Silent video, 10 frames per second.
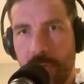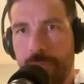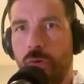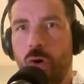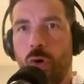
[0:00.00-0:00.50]

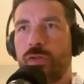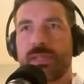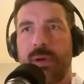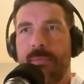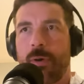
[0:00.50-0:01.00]
for the
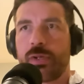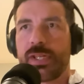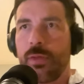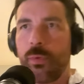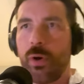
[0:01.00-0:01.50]
Springboks
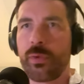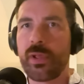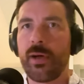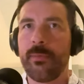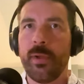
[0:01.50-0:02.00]
in the World
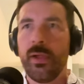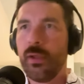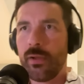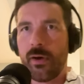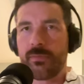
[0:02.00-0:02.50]
Cup.
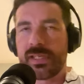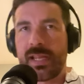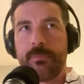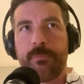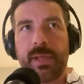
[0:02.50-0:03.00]

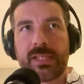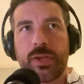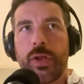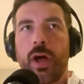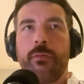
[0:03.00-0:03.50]
Obviously, big
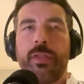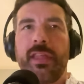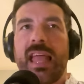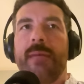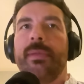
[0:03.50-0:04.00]
turnover in
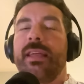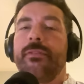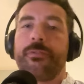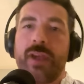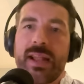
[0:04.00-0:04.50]
the game
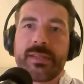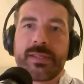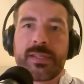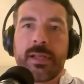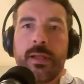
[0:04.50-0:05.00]
against
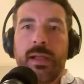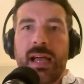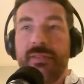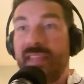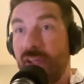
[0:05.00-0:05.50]
France,
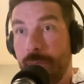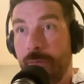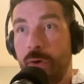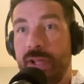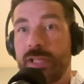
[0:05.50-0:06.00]
and Dion
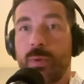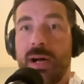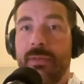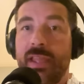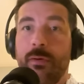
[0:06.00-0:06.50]
Fury as
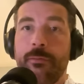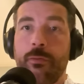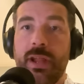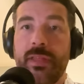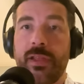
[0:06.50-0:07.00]
well. Dion
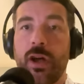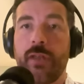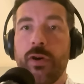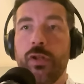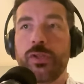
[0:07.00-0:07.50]
Fury, the kind
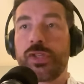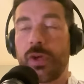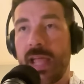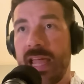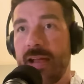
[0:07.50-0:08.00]
of
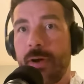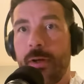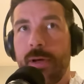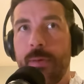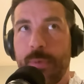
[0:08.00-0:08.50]
unsung
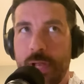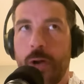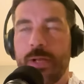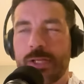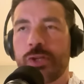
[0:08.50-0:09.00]
hero, and we
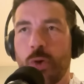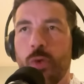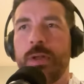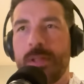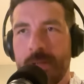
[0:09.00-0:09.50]
know his
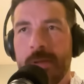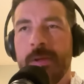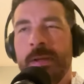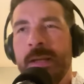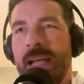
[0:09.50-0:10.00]
story
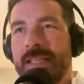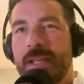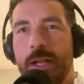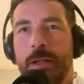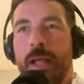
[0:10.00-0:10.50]
is
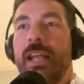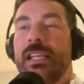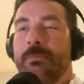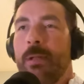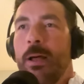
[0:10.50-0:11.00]
going to
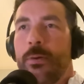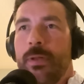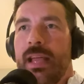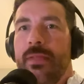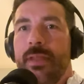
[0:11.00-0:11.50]

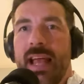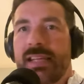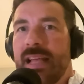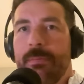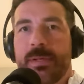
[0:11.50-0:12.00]
explode in the
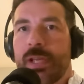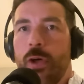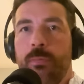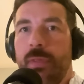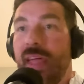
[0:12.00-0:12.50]
next
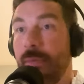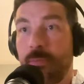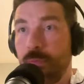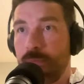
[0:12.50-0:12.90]
episode, but they